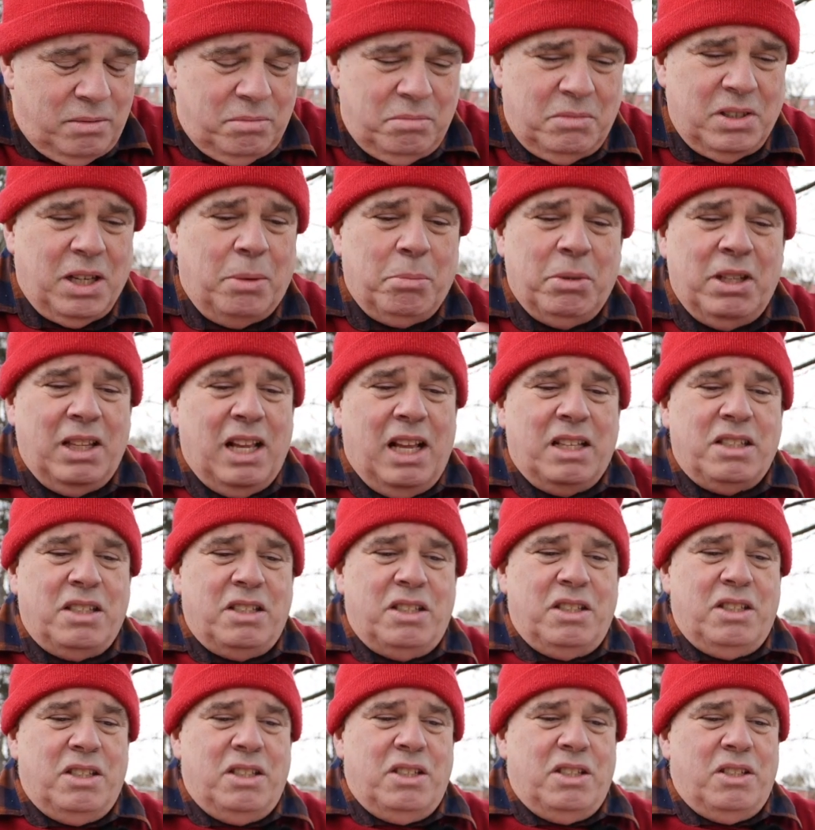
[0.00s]
someone that's
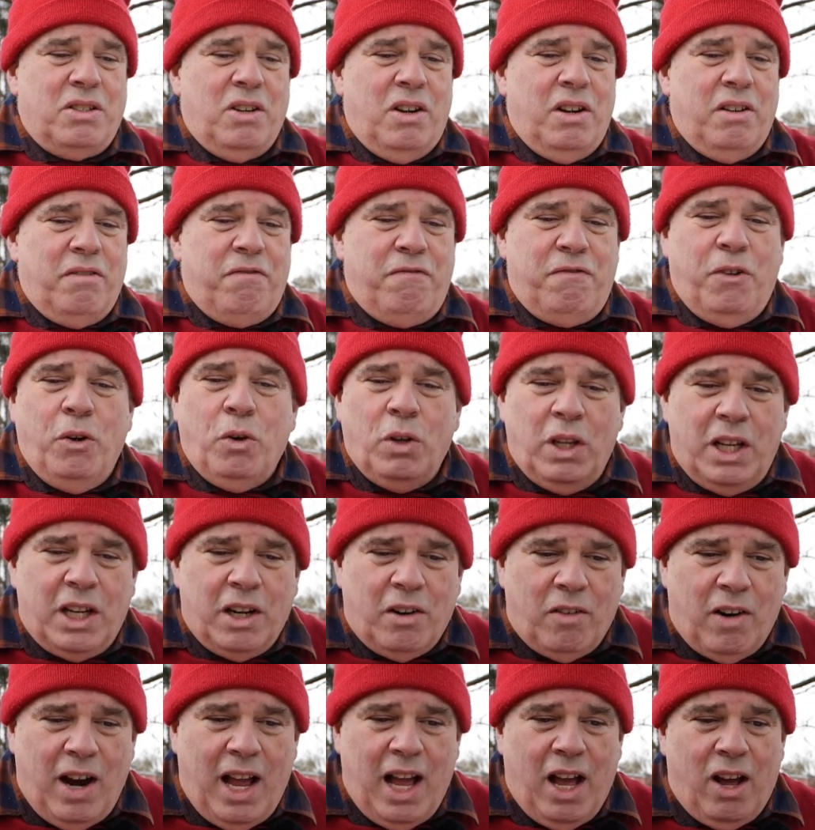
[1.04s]
sort of fooling
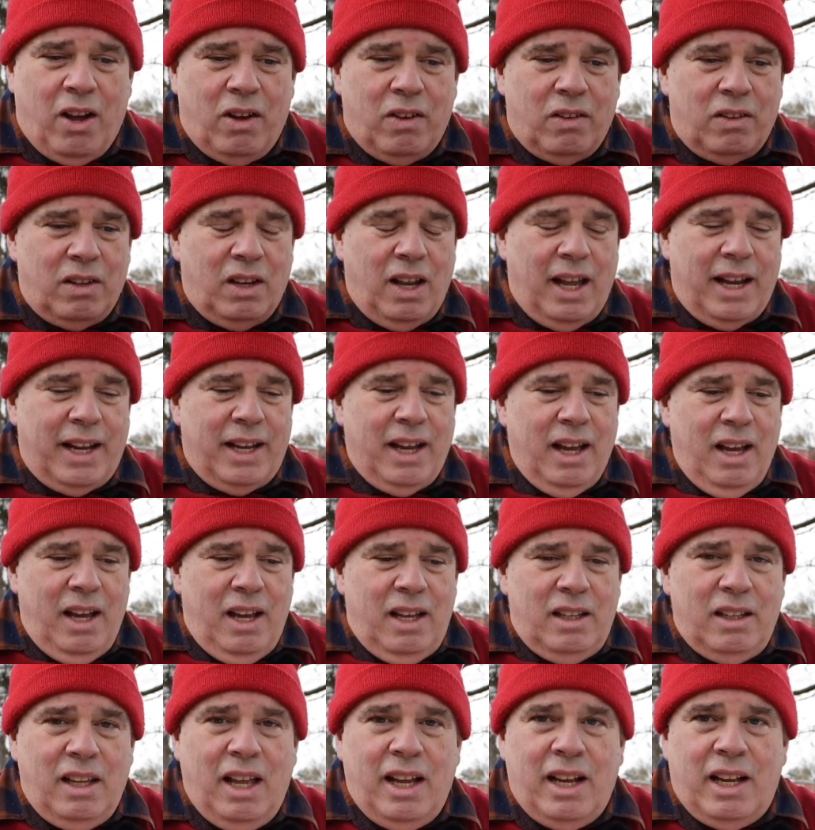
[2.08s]
around, like
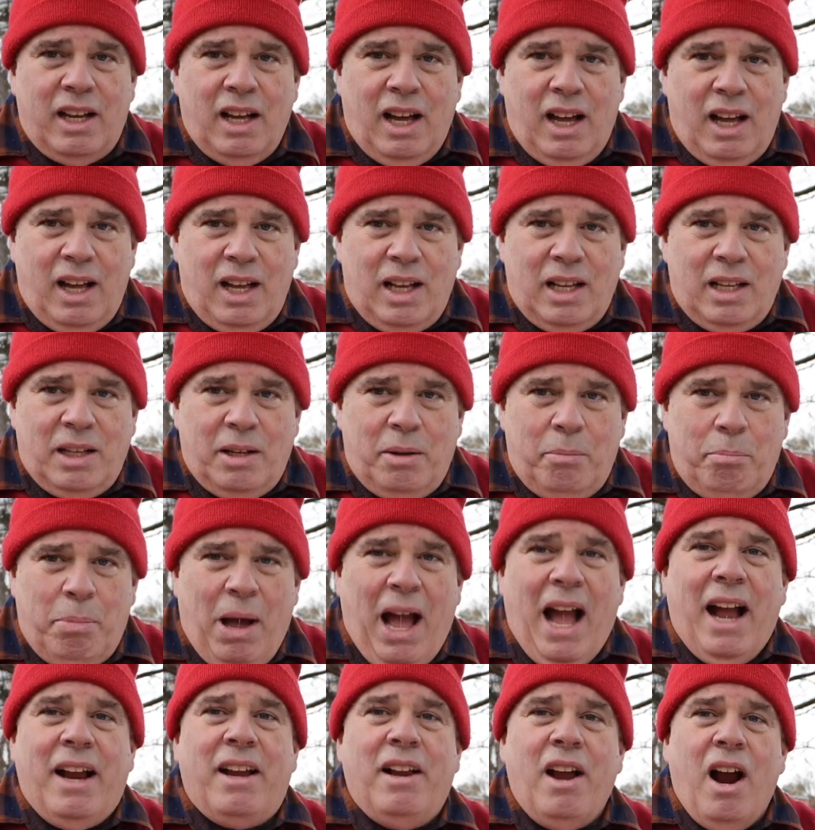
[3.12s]

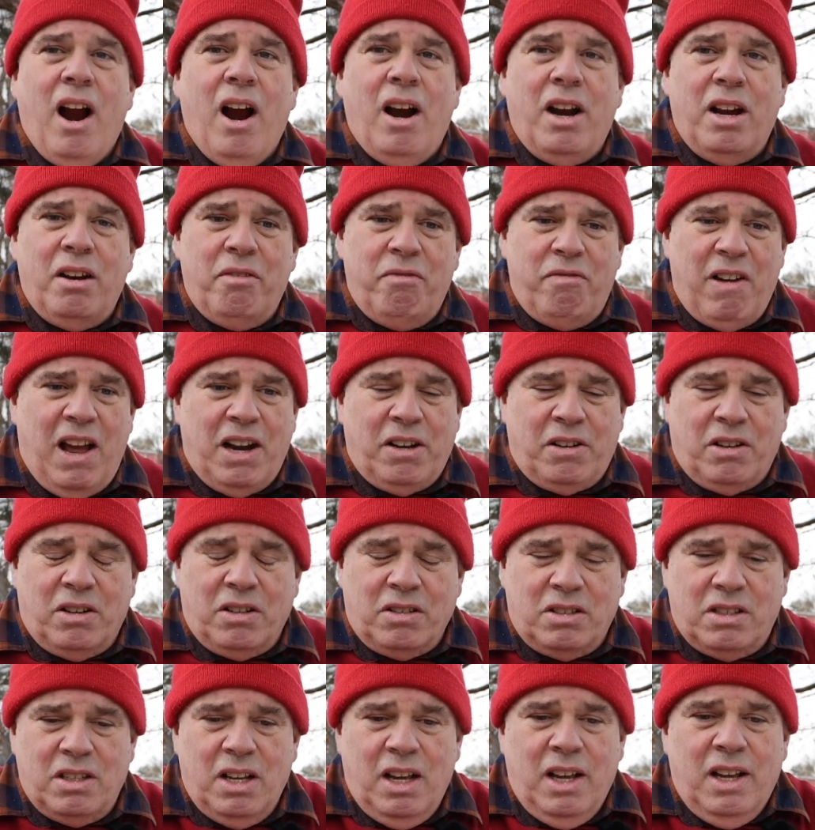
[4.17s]
backyard
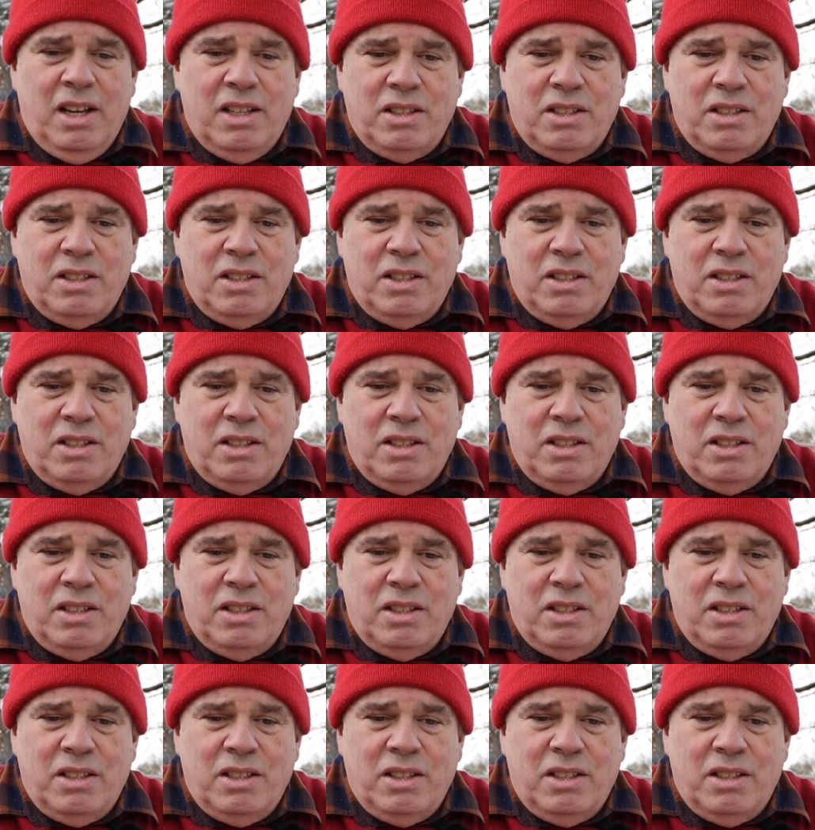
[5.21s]
inventors.